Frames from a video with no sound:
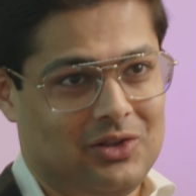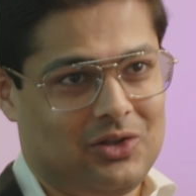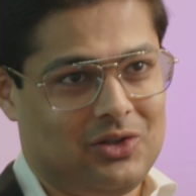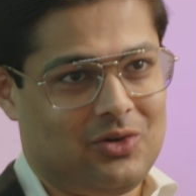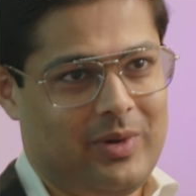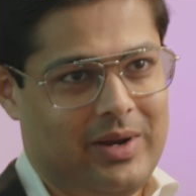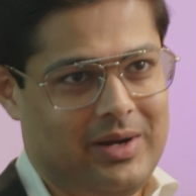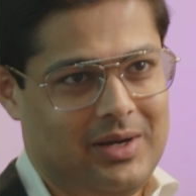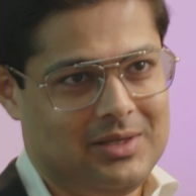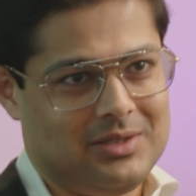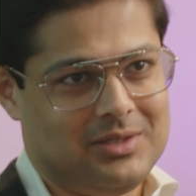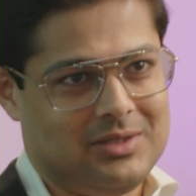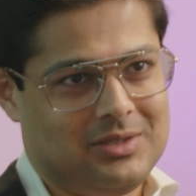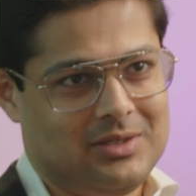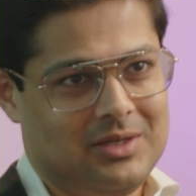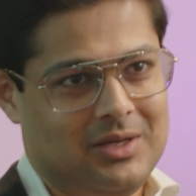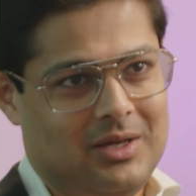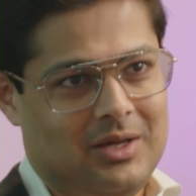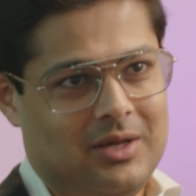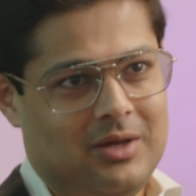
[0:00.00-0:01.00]

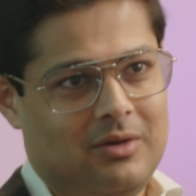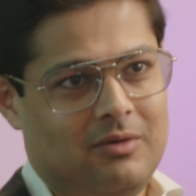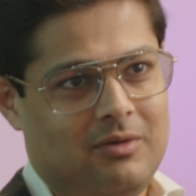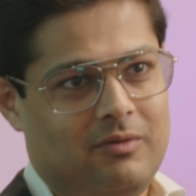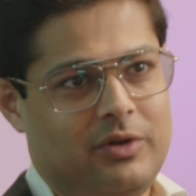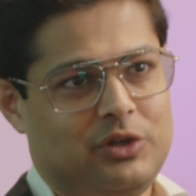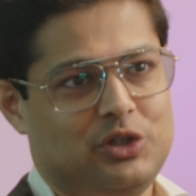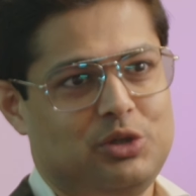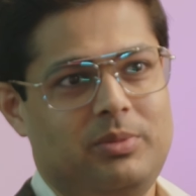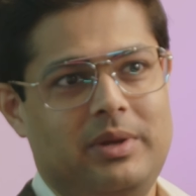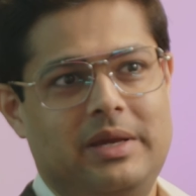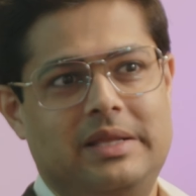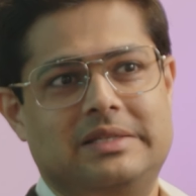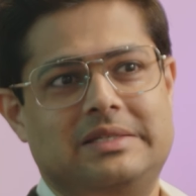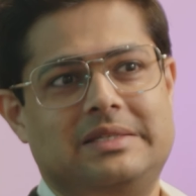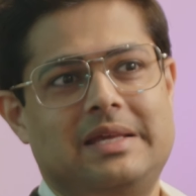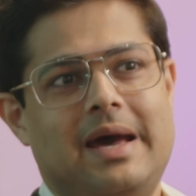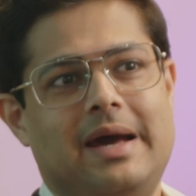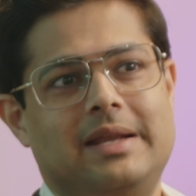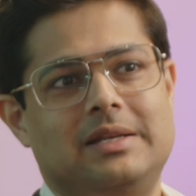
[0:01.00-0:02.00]
arthritis, which
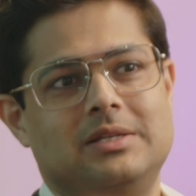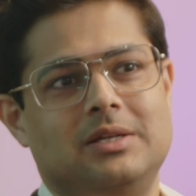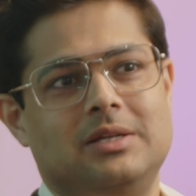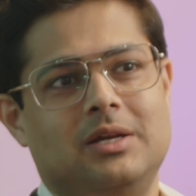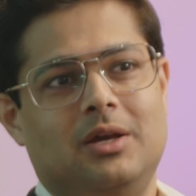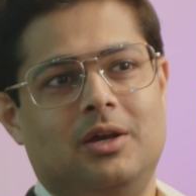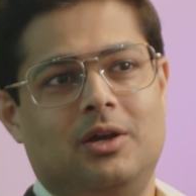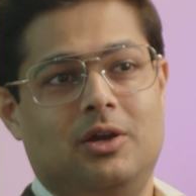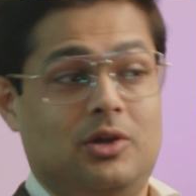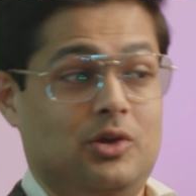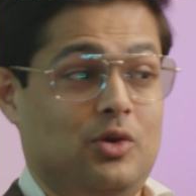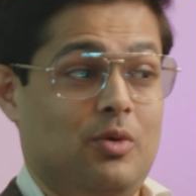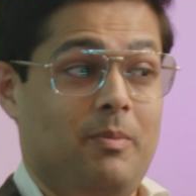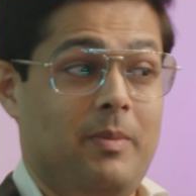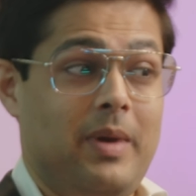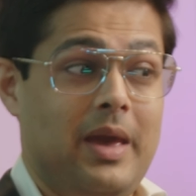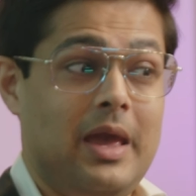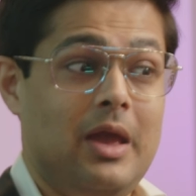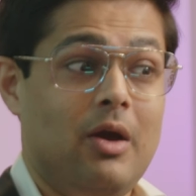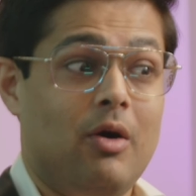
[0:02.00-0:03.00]
means that you
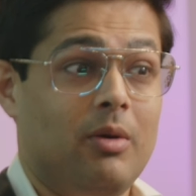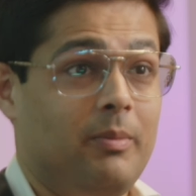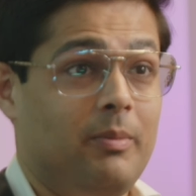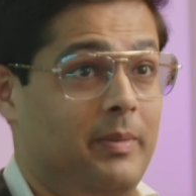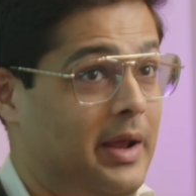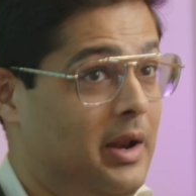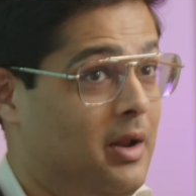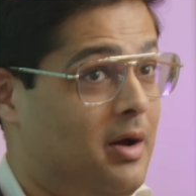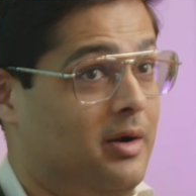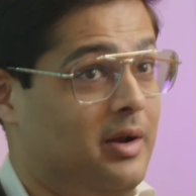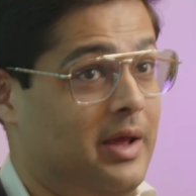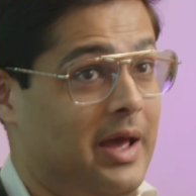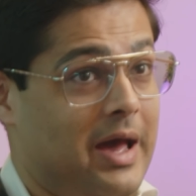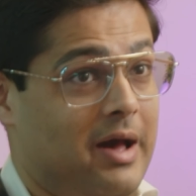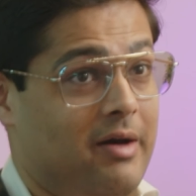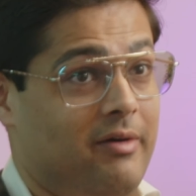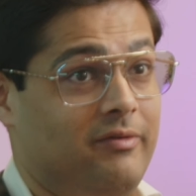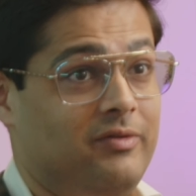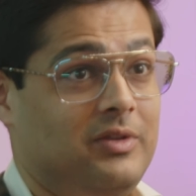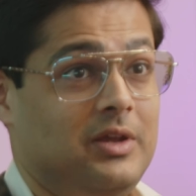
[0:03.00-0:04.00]
may or may not
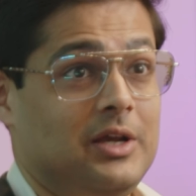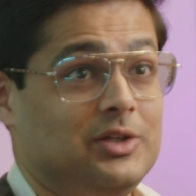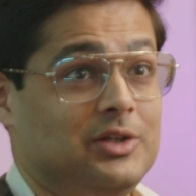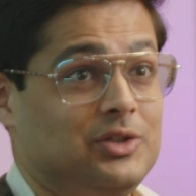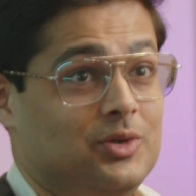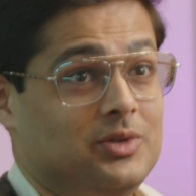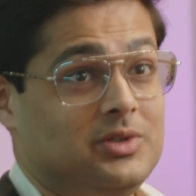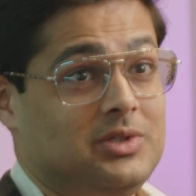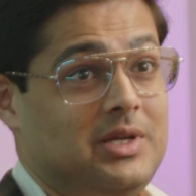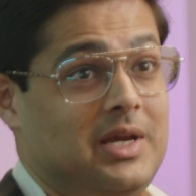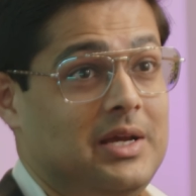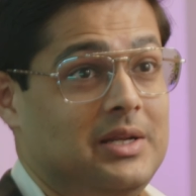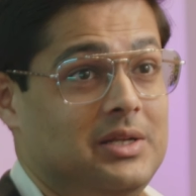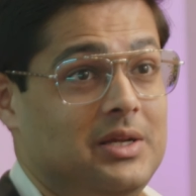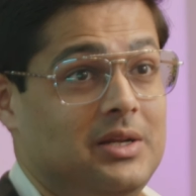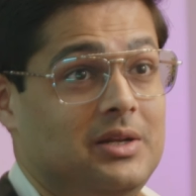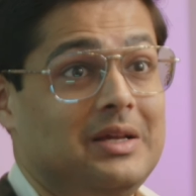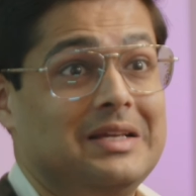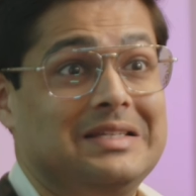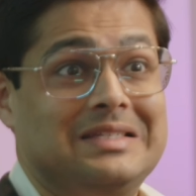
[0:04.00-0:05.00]
have the
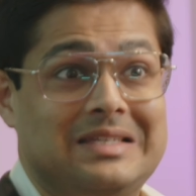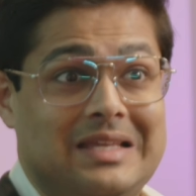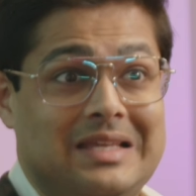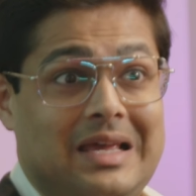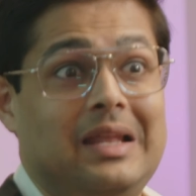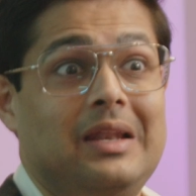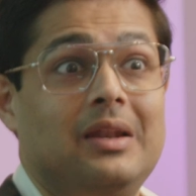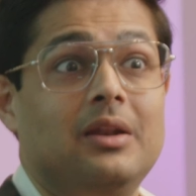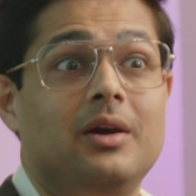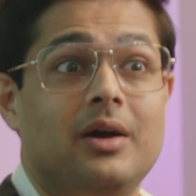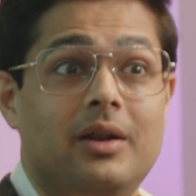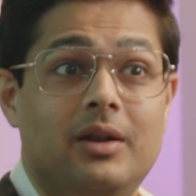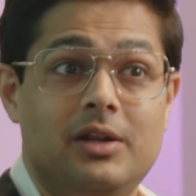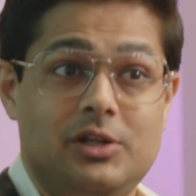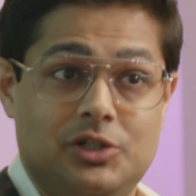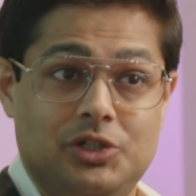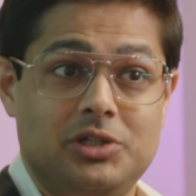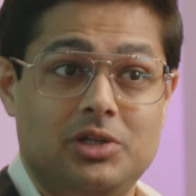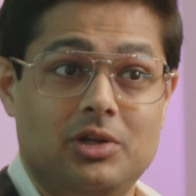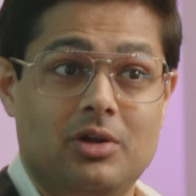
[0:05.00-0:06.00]
associated skin
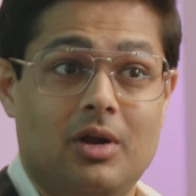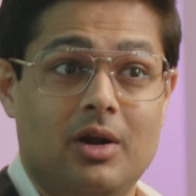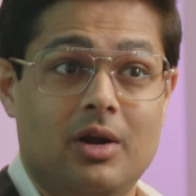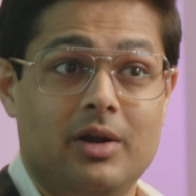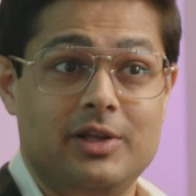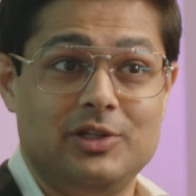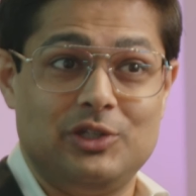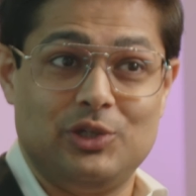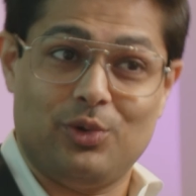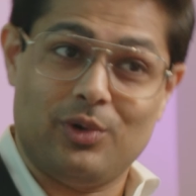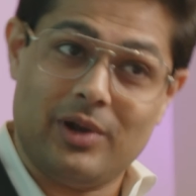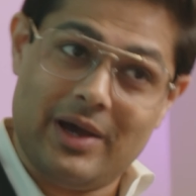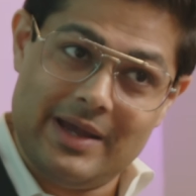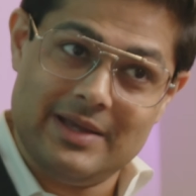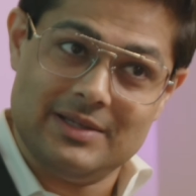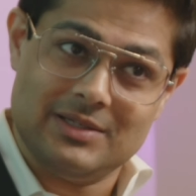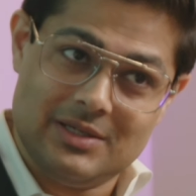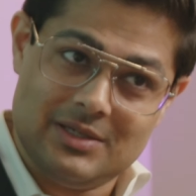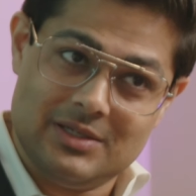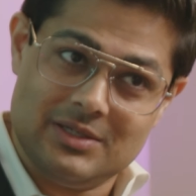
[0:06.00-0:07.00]
condition called as
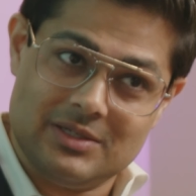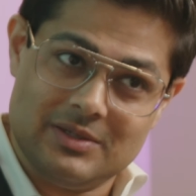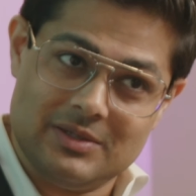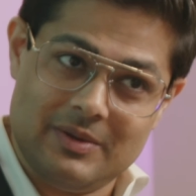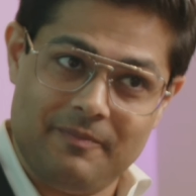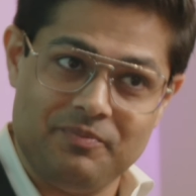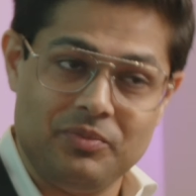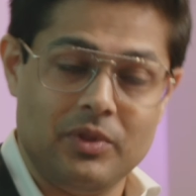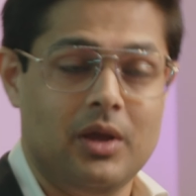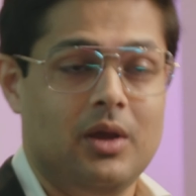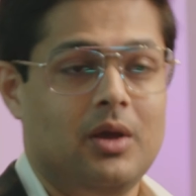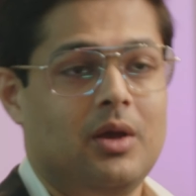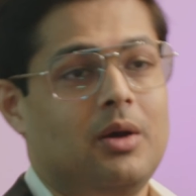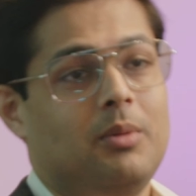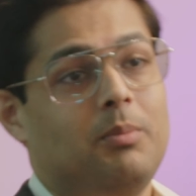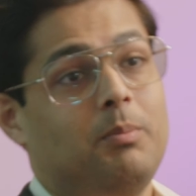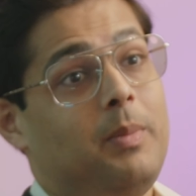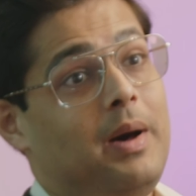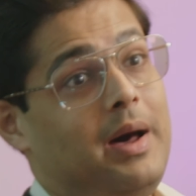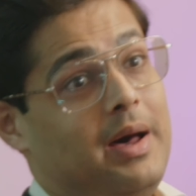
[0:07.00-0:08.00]
psoriasis,
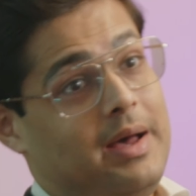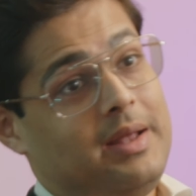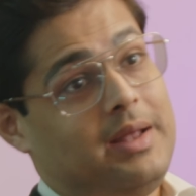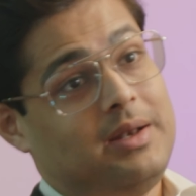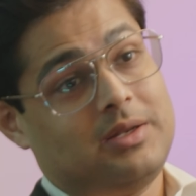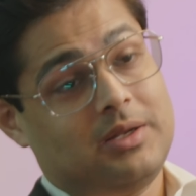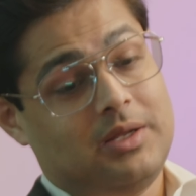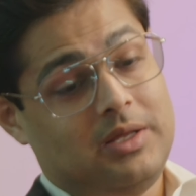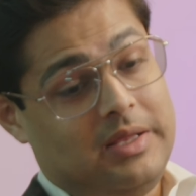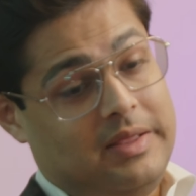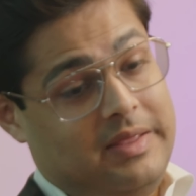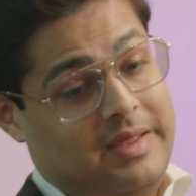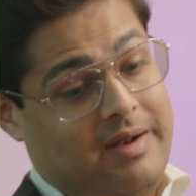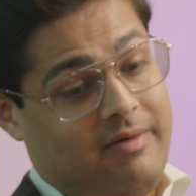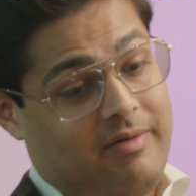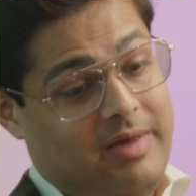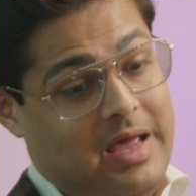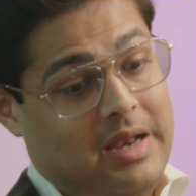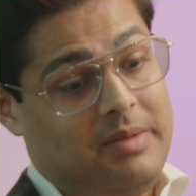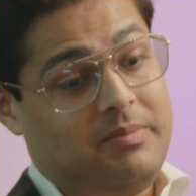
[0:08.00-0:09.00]
but
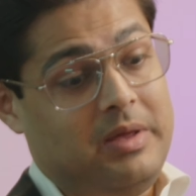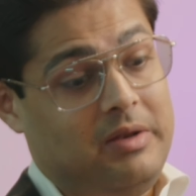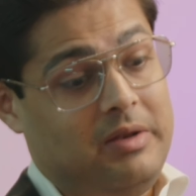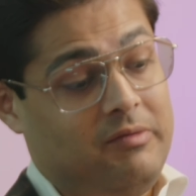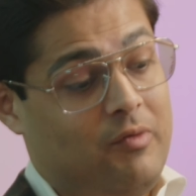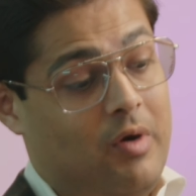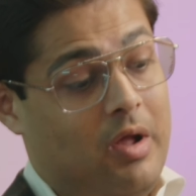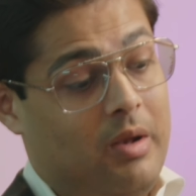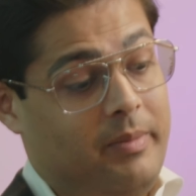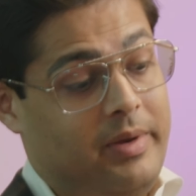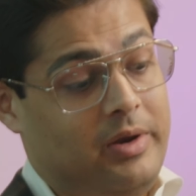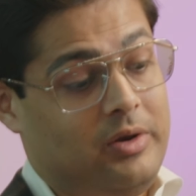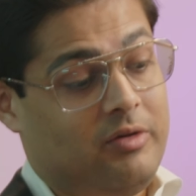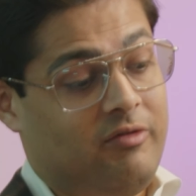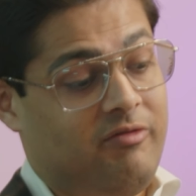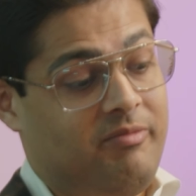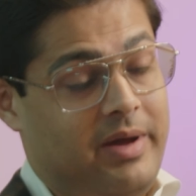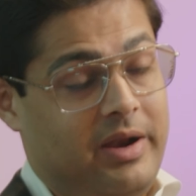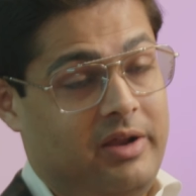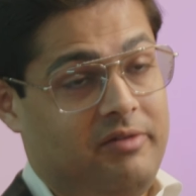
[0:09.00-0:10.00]
there can be involvement
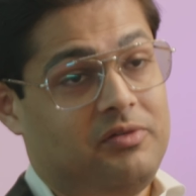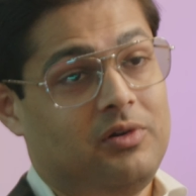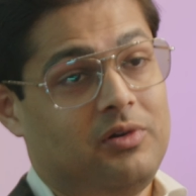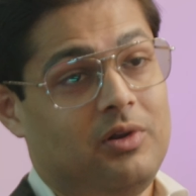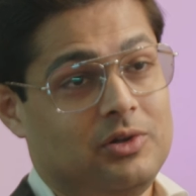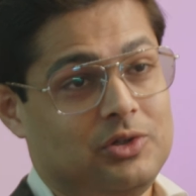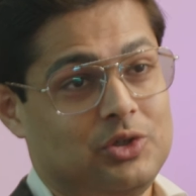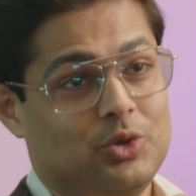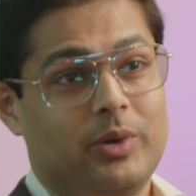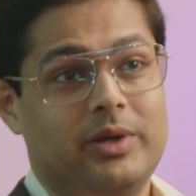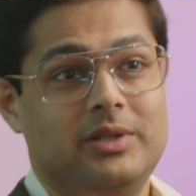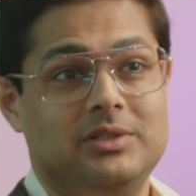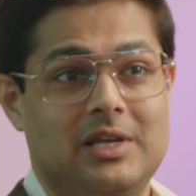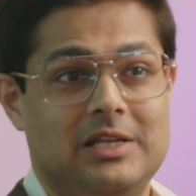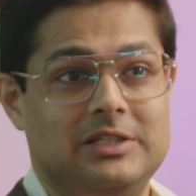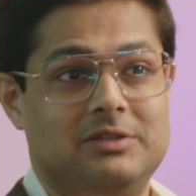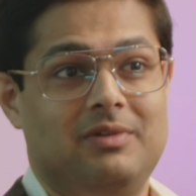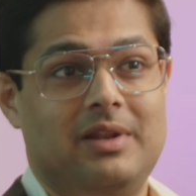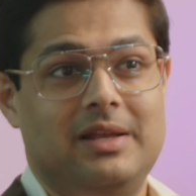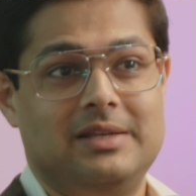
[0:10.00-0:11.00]
of peripheral joints
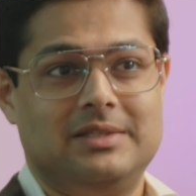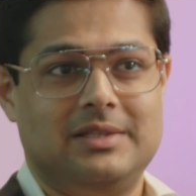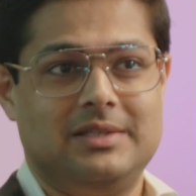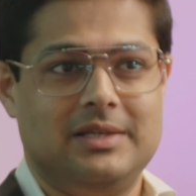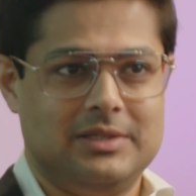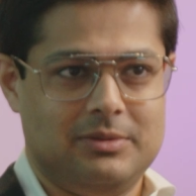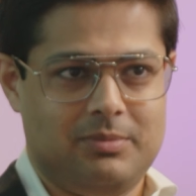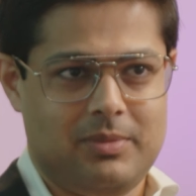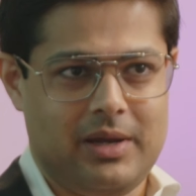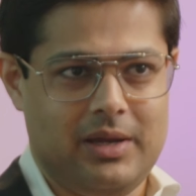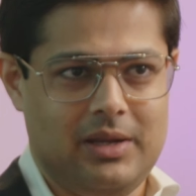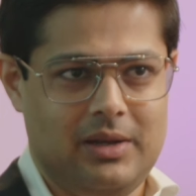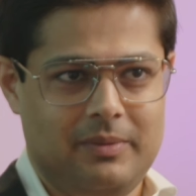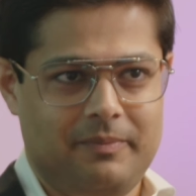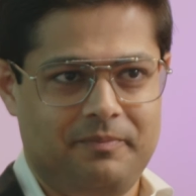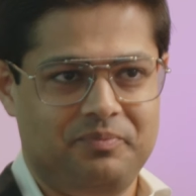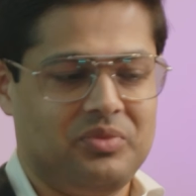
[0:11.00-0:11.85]
as well as the spine.